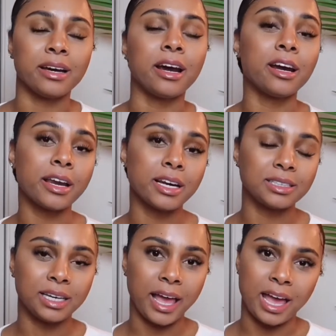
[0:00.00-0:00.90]
Earlier
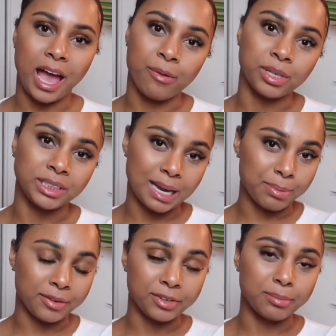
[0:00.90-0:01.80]
today I went
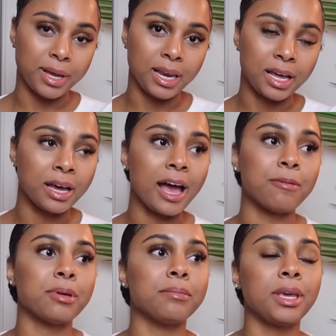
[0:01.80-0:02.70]
shopping for Bella.
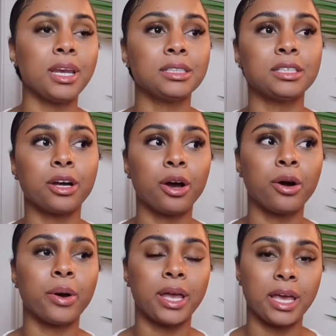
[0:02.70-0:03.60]
I've been meaning to
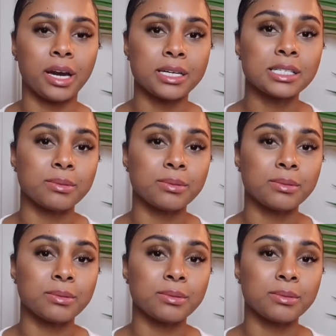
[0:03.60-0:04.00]
go and get her some